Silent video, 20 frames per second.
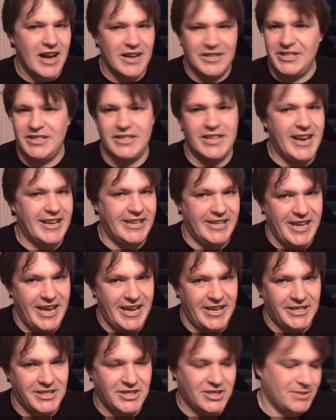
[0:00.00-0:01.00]
in any
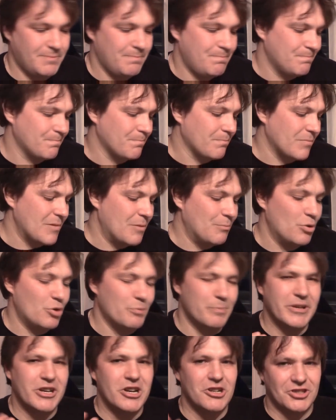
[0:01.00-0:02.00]
case, but
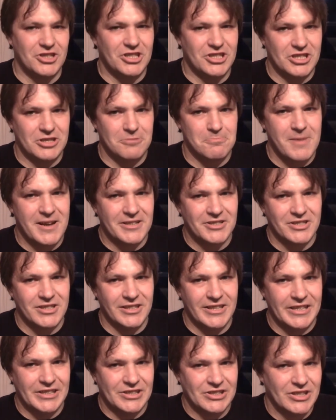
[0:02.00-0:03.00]
because this is a master
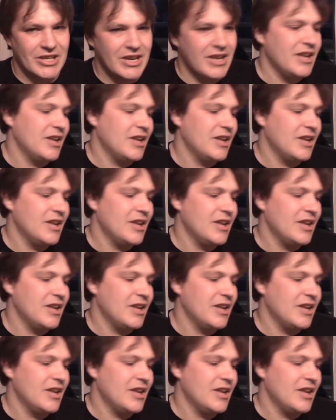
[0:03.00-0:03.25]
list,